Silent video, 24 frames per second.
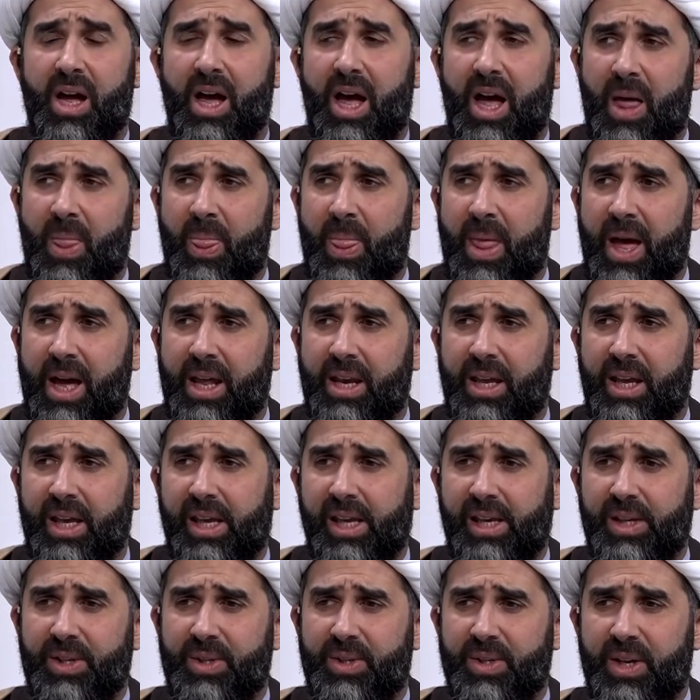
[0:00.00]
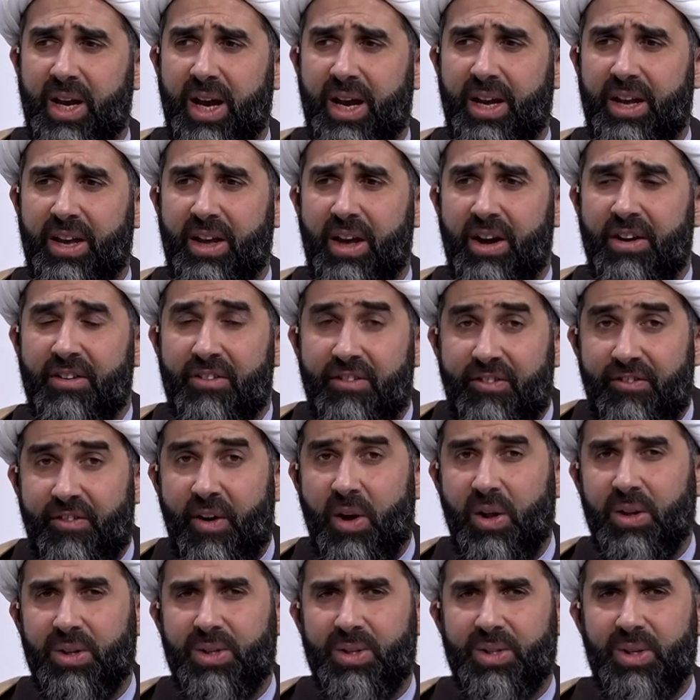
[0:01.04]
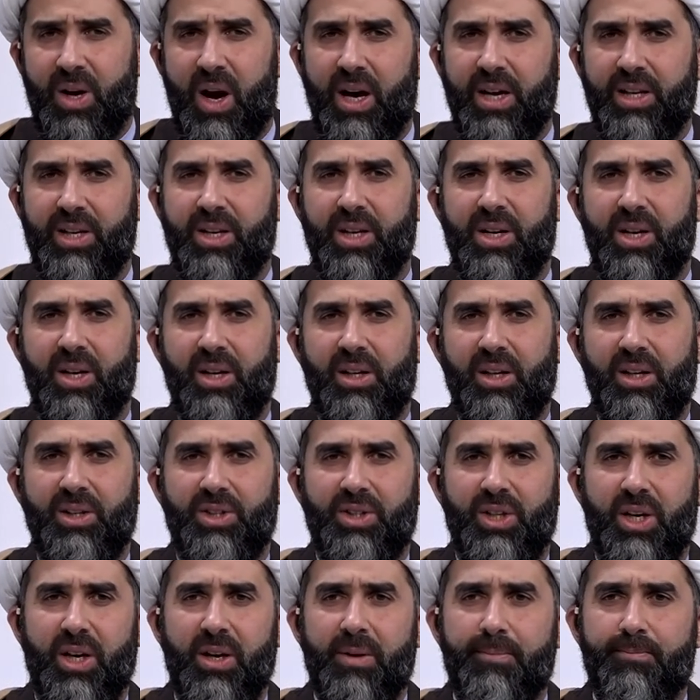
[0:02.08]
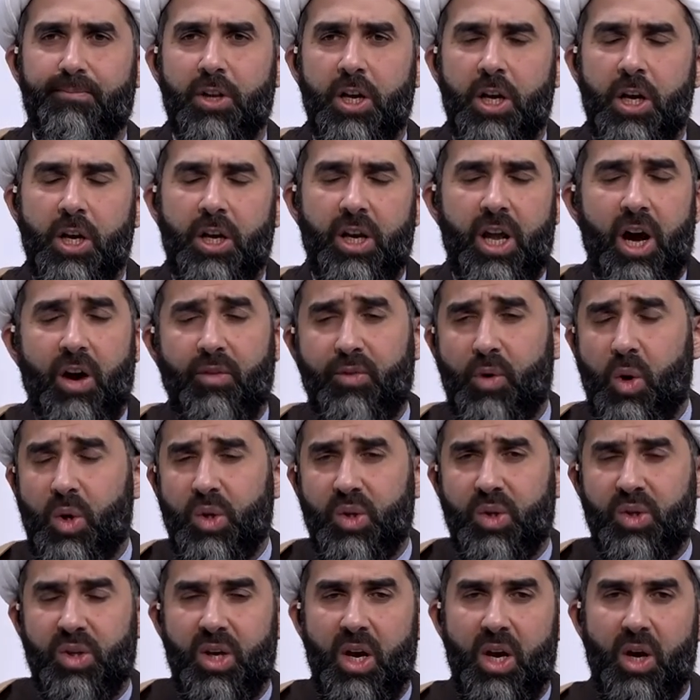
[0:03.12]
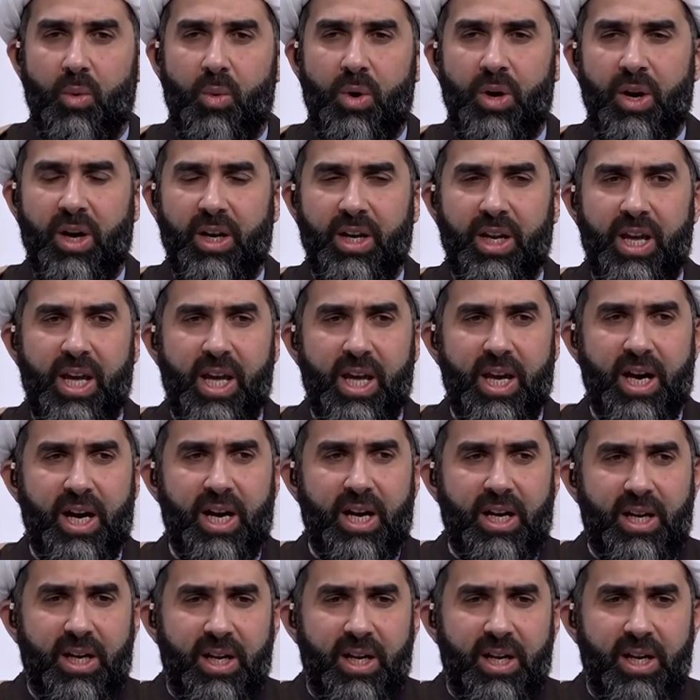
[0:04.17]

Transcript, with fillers: and that is a false ideology. Now, of course, we're not here